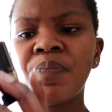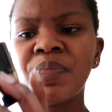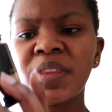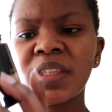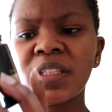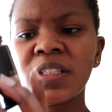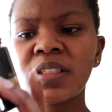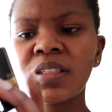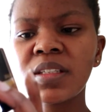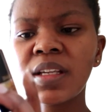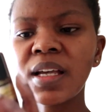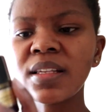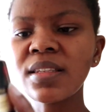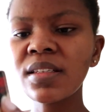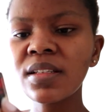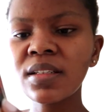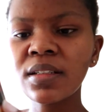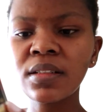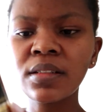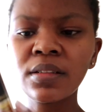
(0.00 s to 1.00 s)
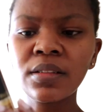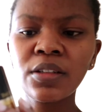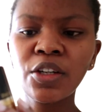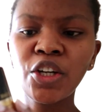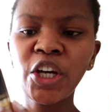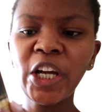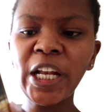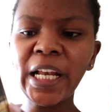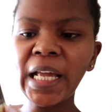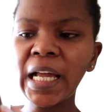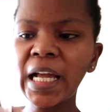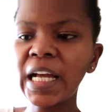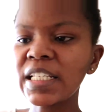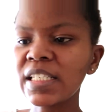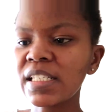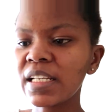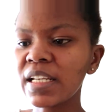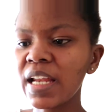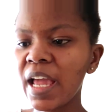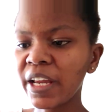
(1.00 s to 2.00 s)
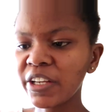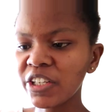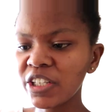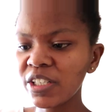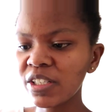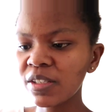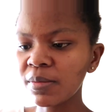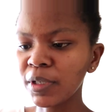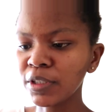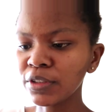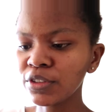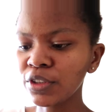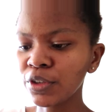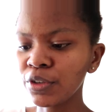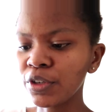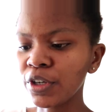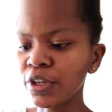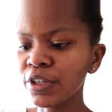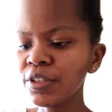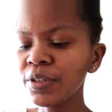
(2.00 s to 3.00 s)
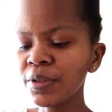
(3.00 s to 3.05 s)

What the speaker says: This custard, curling custard, actually smells so good.